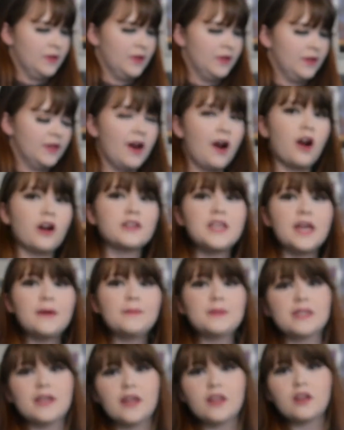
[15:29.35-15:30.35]
They are
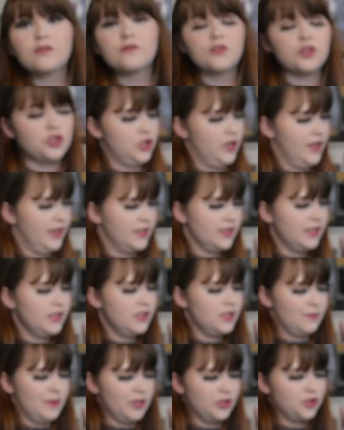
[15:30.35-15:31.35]
taped together for transit
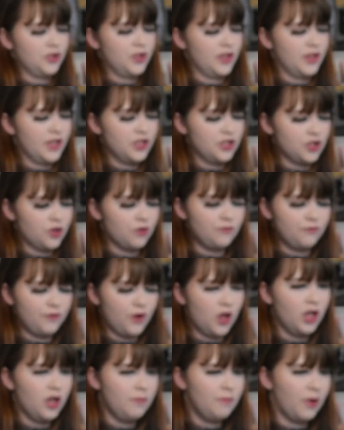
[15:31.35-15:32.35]
to make sure that they don't
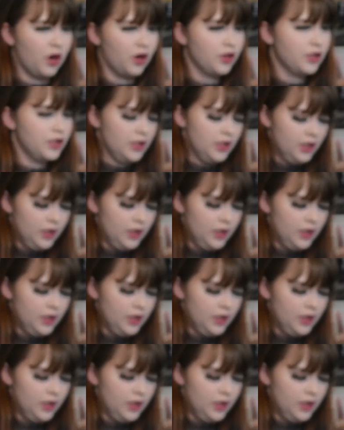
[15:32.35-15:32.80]
fall apart.